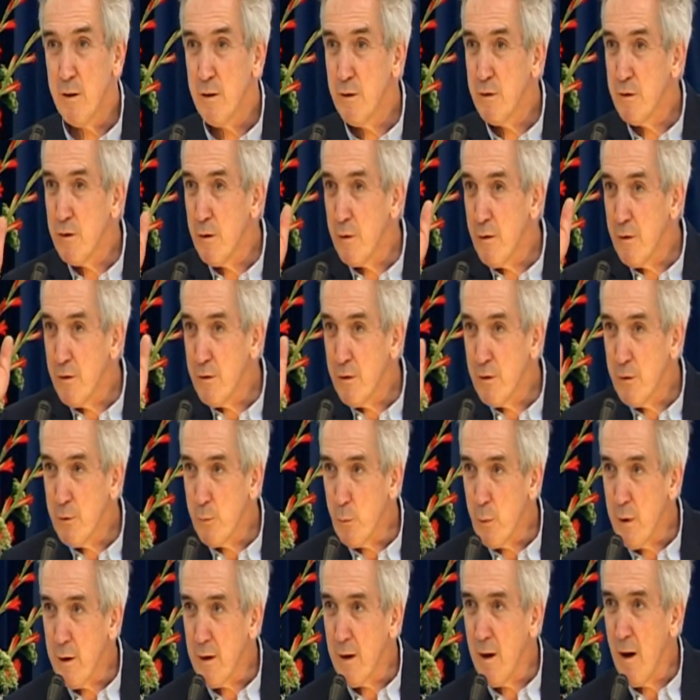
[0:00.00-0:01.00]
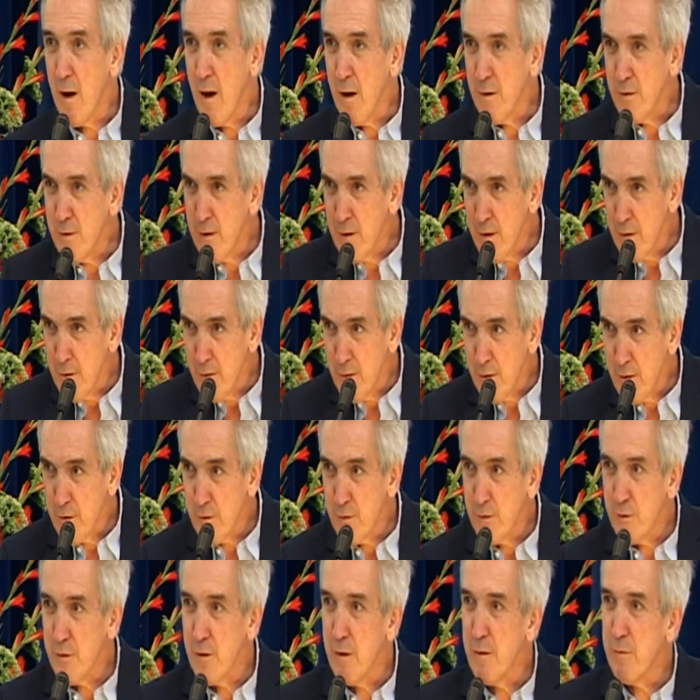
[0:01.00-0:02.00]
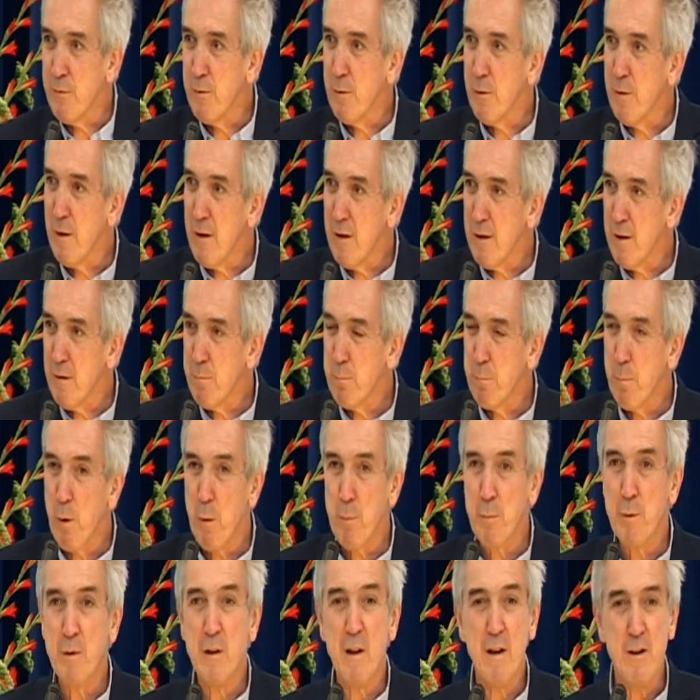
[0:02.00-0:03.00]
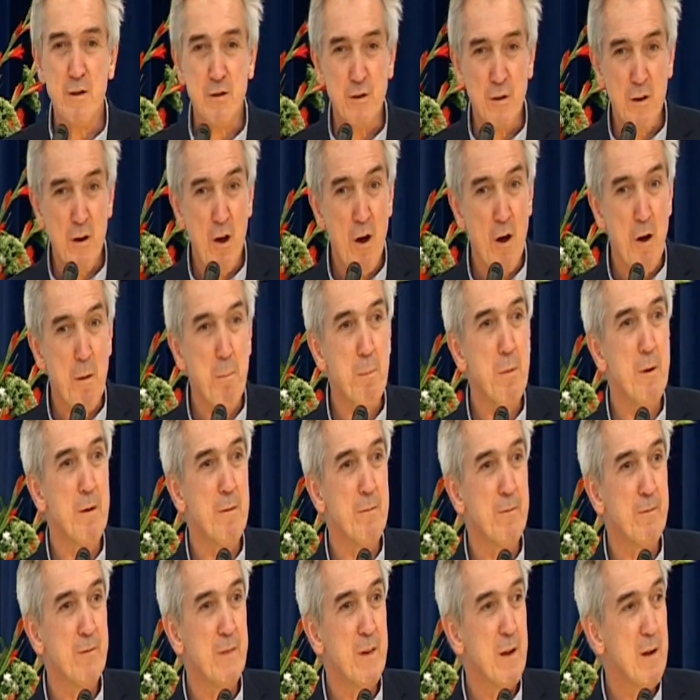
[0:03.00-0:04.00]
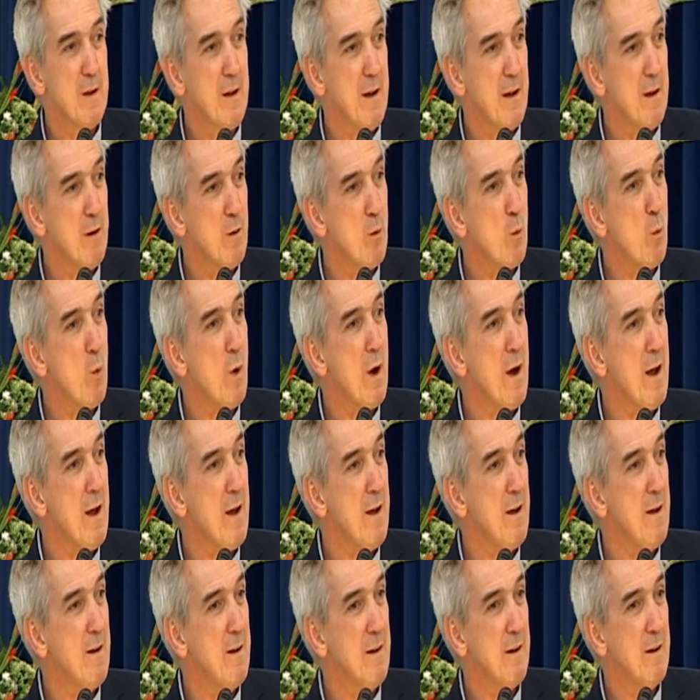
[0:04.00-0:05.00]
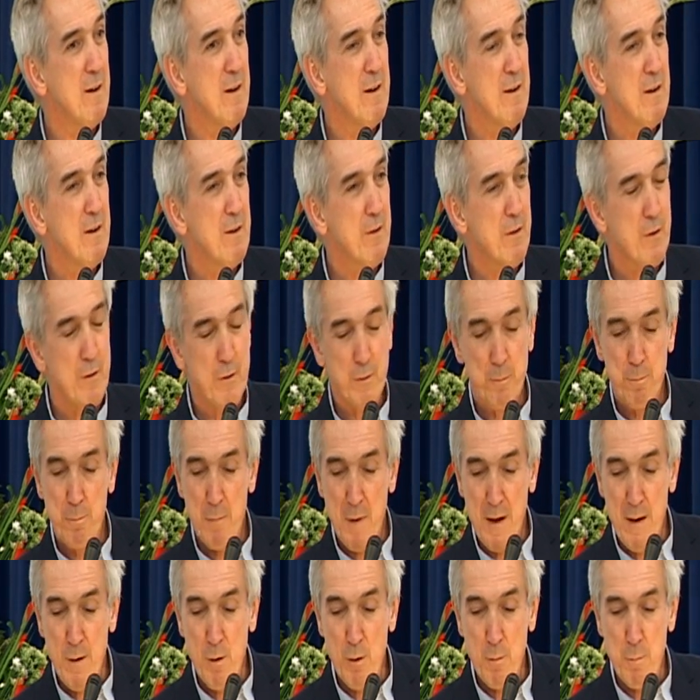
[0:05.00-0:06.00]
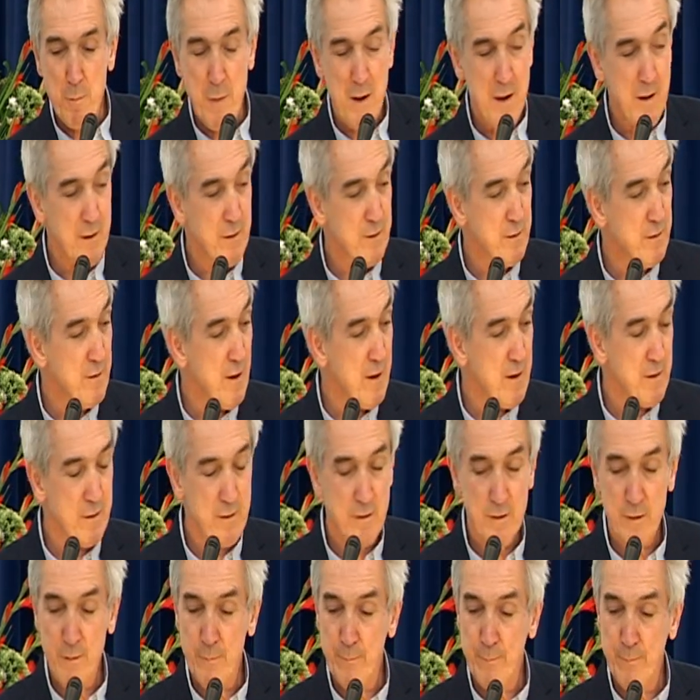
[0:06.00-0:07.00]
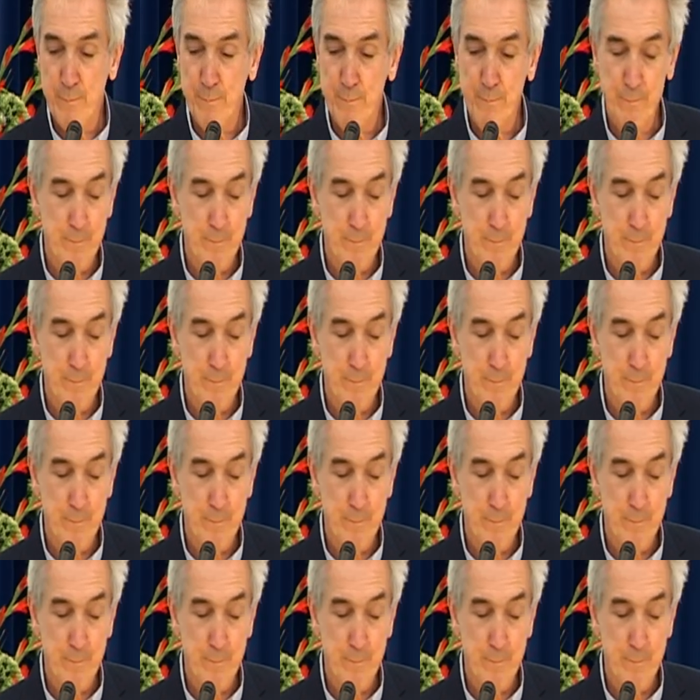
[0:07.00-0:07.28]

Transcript: So we're cutting this, if you like, population up in a way that may not make sense.